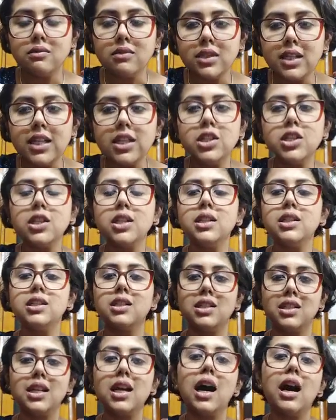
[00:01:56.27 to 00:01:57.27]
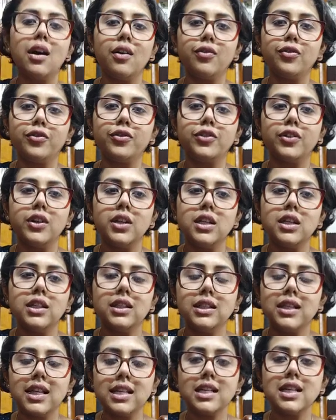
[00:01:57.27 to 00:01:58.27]
teaching staff
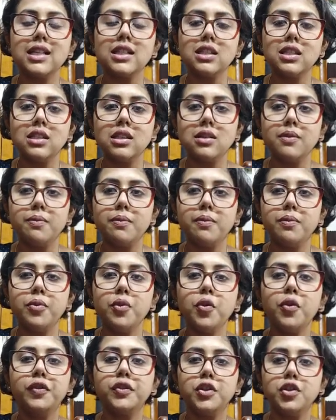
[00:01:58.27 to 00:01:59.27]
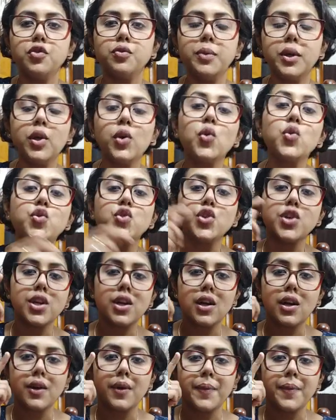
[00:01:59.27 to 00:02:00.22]
that has proved to be crucial.